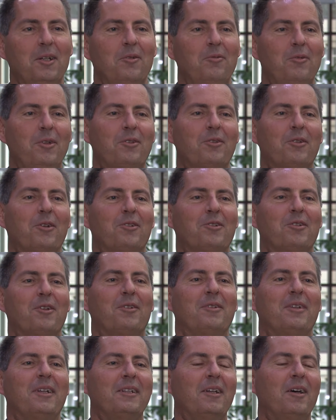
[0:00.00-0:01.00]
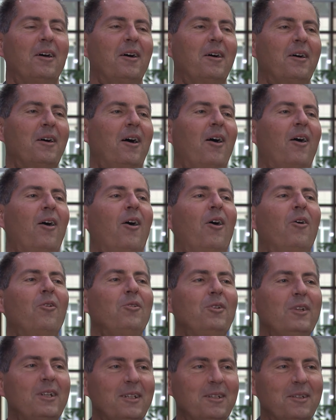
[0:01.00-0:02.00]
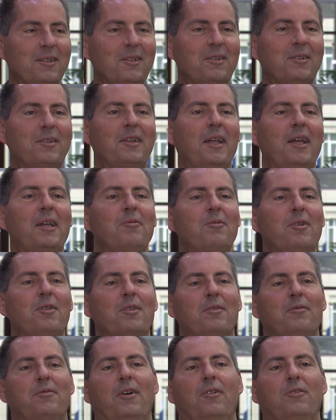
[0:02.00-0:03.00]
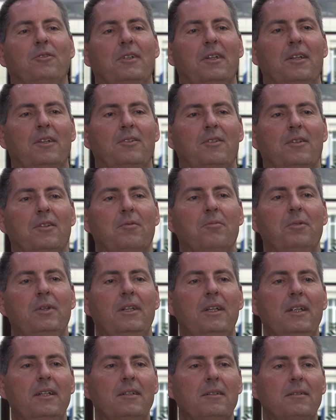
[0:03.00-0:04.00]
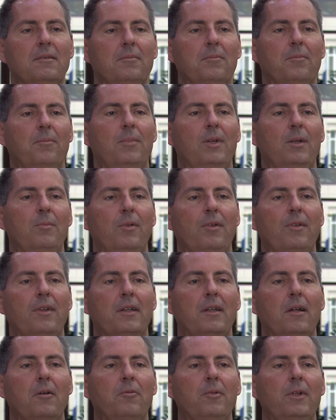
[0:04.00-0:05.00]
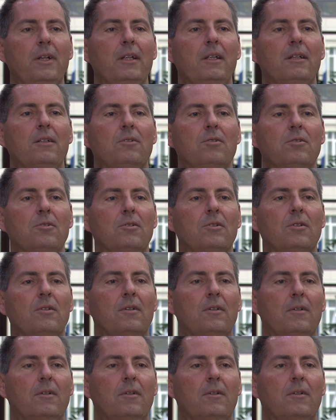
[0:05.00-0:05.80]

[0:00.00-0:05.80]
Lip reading: researchers that only stay with the foundations. We need people that are willing to